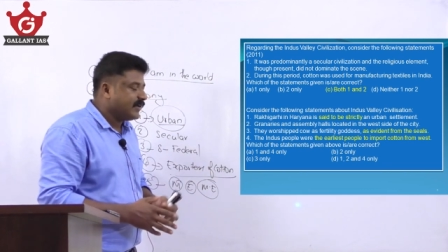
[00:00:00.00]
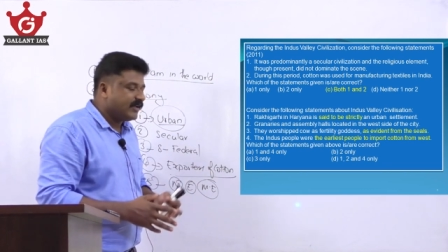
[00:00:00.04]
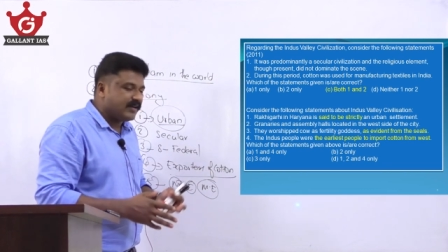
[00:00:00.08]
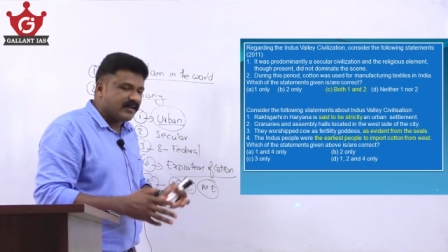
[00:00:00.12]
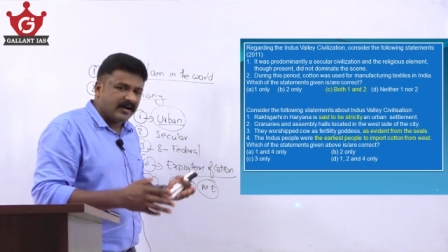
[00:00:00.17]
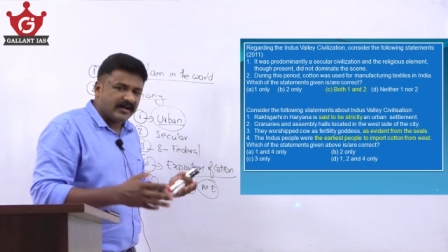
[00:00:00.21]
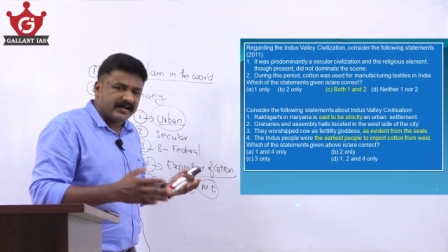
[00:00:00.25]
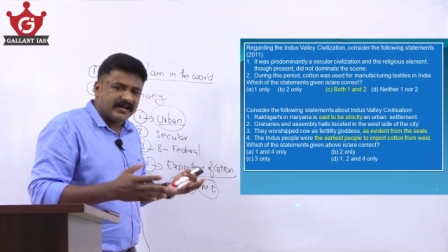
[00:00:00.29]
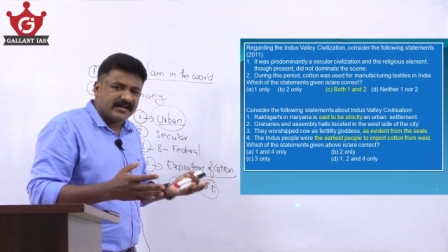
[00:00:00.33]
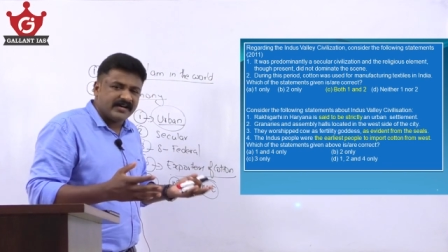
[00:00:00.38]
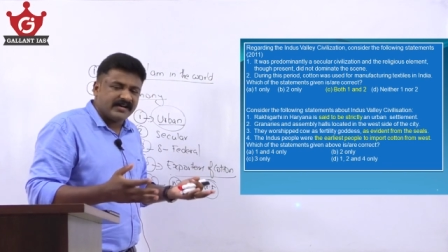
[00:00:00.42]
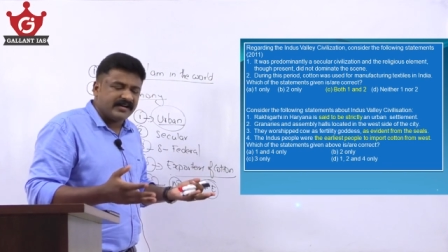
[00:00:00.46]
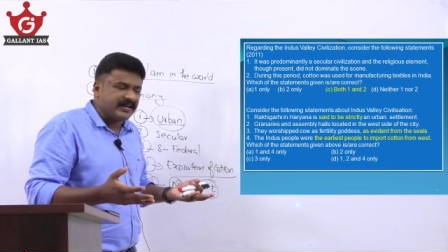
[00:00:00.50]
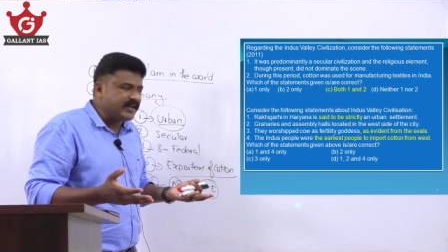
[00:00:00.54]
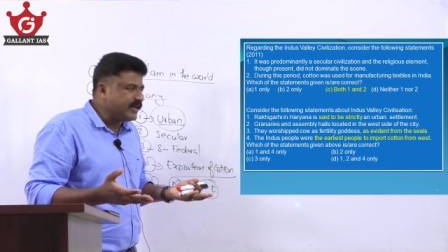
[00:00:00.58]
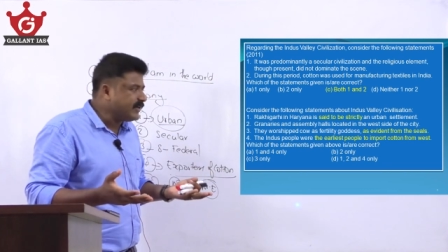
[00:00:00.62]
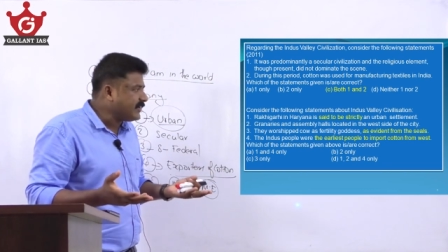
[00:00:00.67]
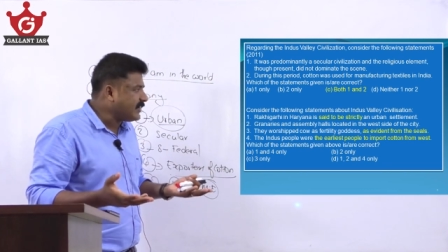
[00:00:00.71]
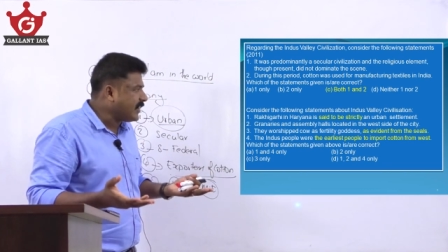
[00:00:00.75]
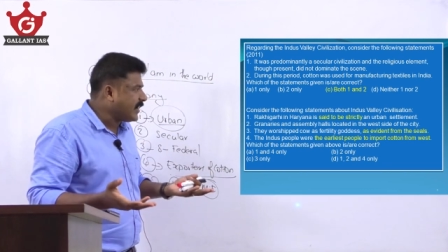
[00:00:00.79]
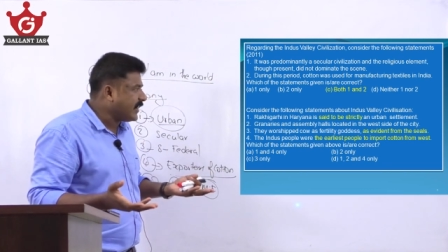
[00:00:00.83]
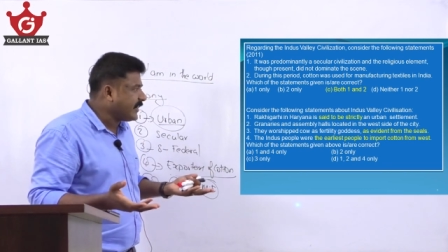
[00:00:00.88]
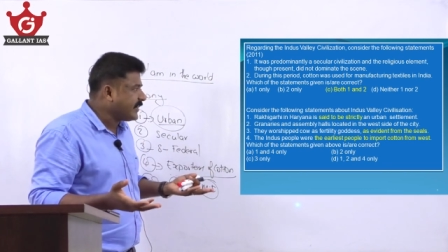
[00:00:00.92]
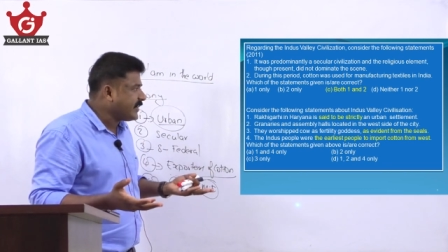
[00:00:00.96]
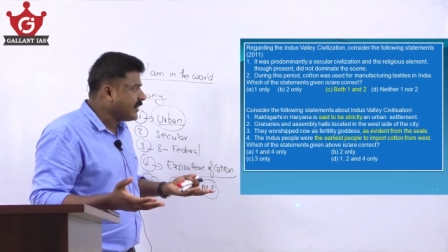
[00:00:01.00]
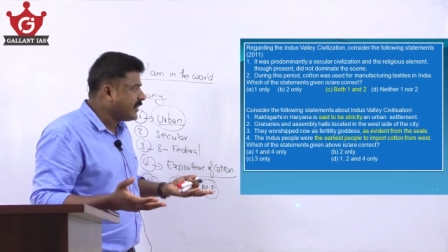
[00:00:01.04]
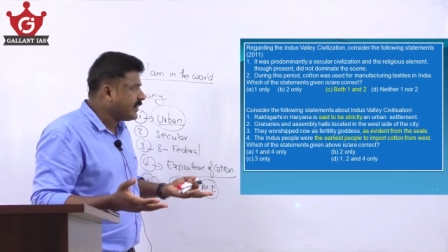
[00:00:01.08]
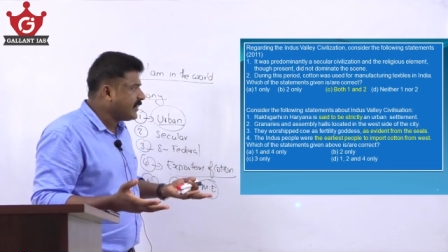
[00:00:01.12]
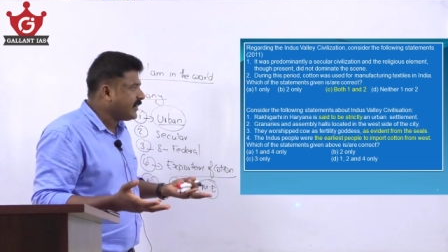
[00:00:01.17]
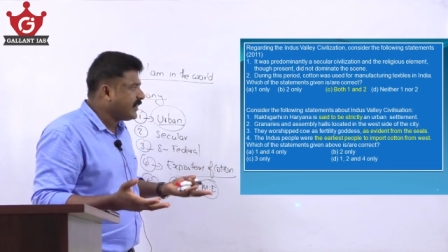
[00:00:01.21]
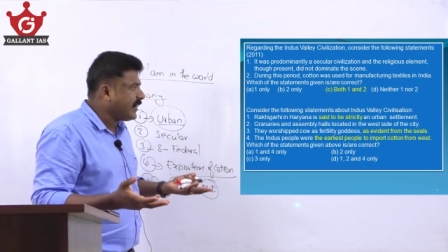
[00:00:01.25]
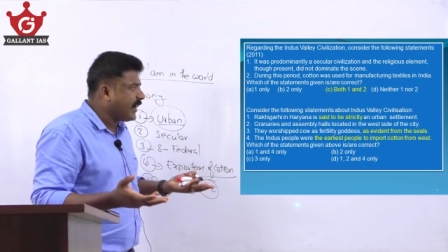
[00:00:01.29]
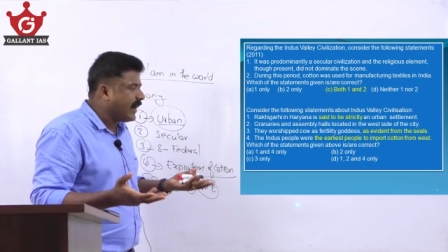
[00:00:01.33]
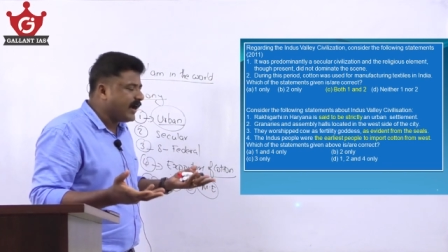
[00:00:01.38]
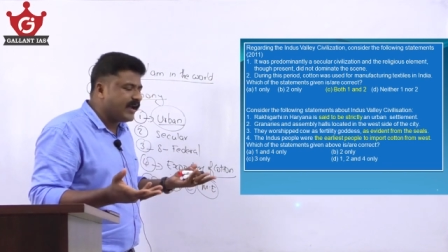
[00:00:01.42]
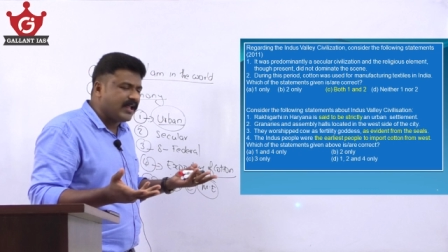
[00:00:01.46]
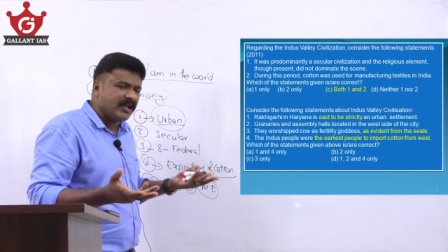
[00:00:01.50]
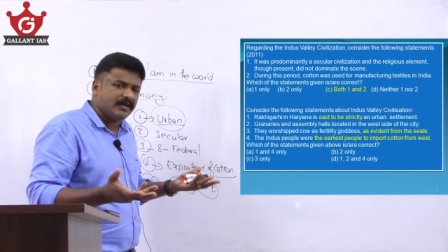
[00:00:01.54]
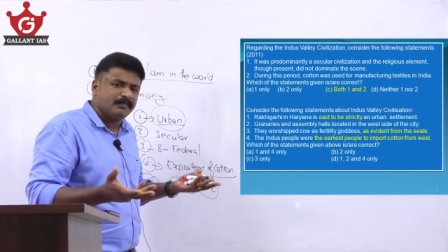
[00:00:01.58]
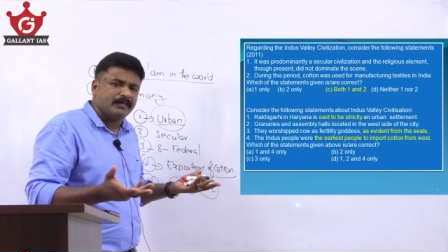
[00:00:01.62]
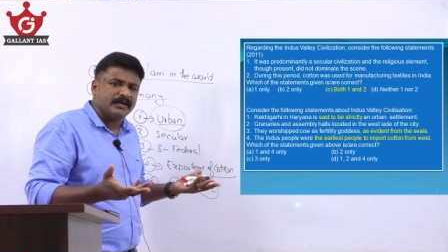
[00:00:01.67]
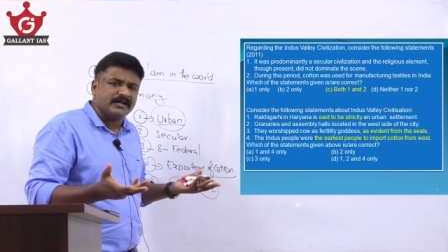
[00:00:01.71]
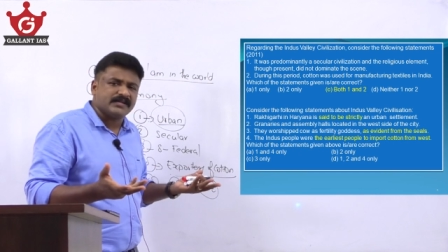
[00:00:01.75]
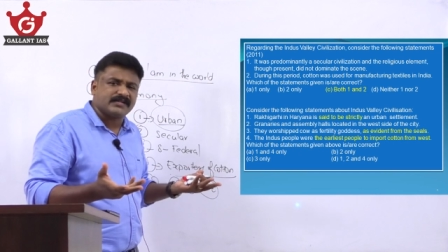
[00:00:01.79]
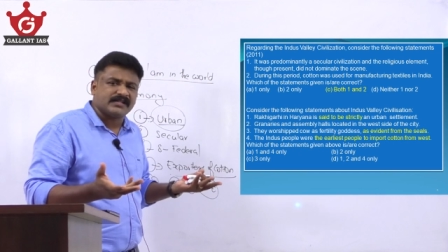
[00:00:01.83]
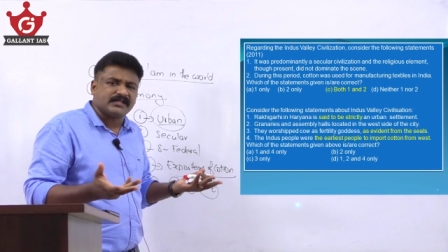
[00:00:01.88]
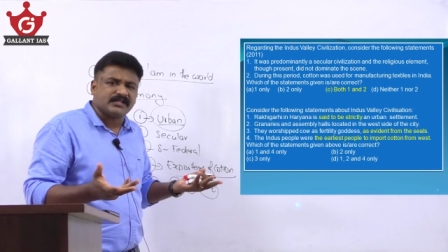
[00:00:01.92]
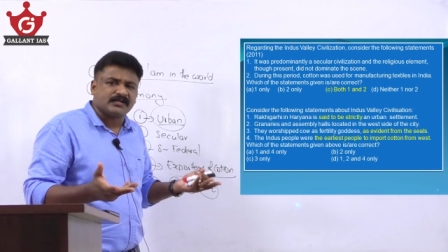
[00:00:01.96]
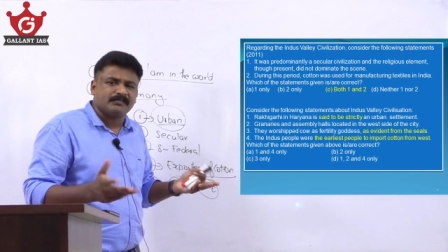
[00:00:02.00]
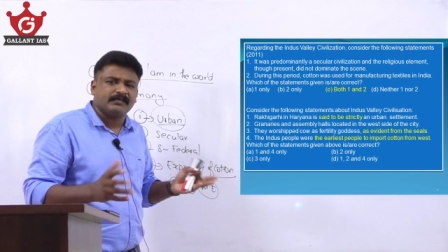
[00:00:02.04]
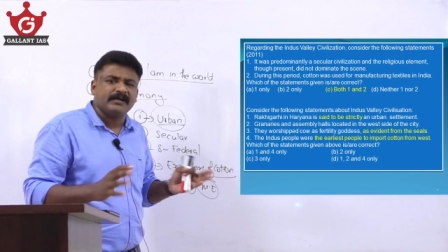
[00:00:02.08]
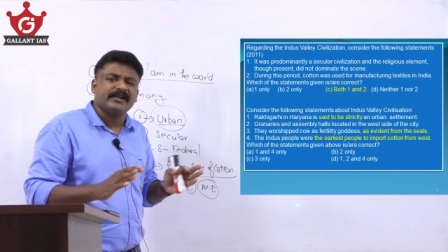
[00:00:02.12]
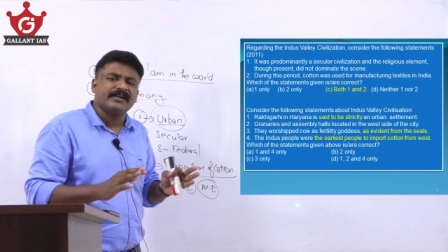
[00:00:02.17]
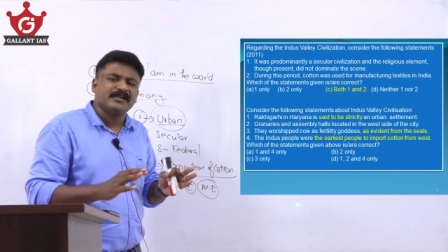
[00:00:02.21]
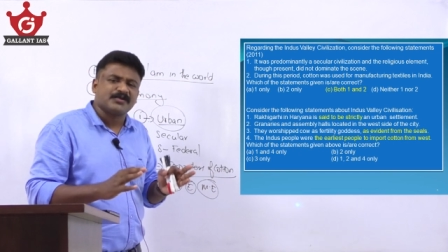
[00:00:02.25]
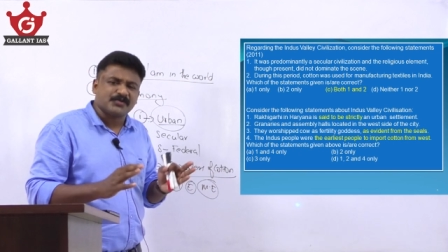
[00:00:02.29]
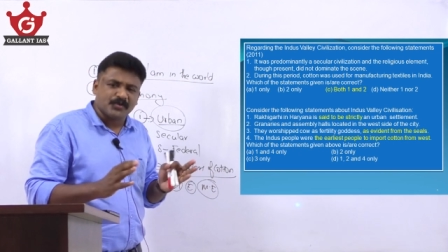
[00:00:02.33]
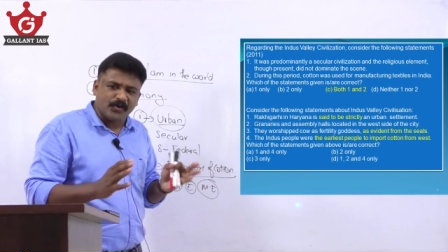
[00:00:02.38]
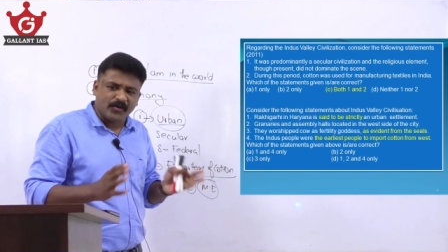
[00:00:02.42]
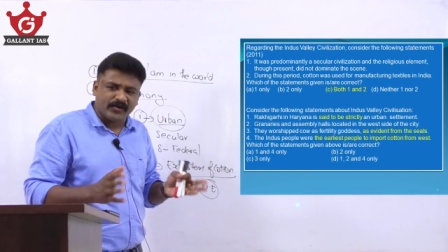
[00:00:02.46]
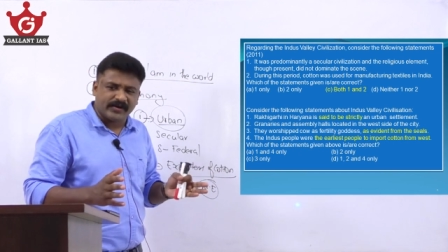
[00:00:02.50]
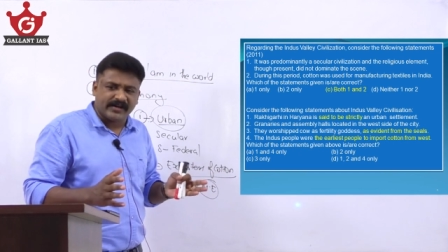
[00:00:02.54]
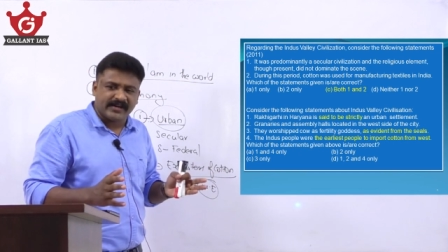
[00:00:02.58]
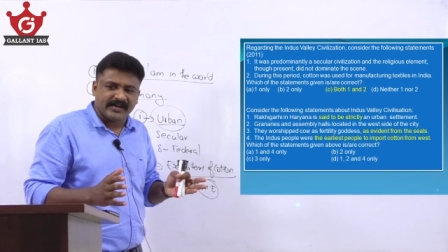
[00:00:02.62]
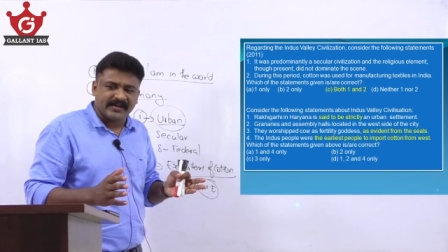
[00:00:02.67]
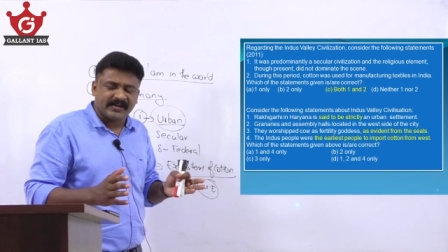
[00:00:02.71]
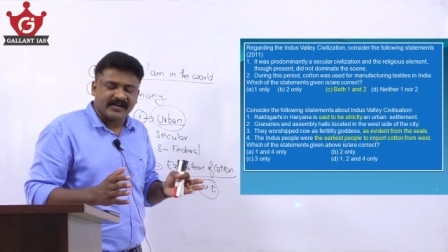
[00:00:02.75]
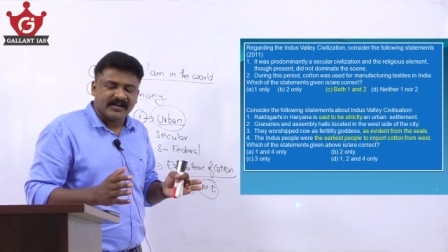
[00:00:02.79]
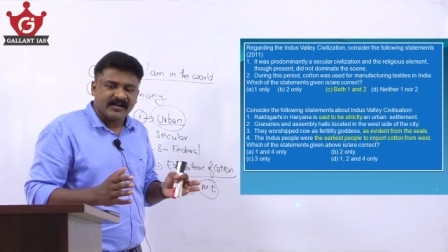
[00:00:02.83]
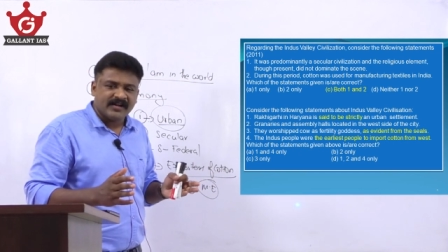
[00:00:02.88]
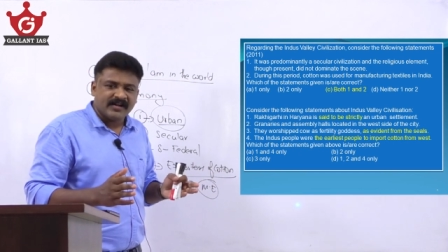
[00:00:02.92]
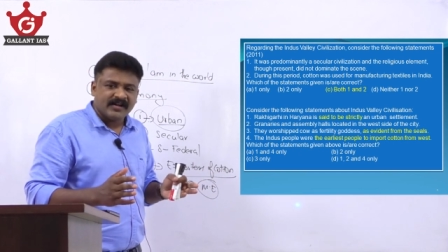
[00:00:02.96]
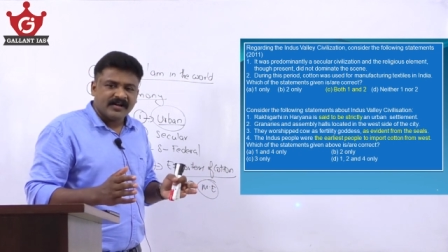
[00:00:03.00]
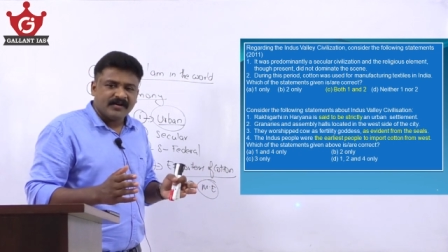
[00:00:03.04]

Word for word: Rakhigarhi in Haryana, an urban settlement, it's okay.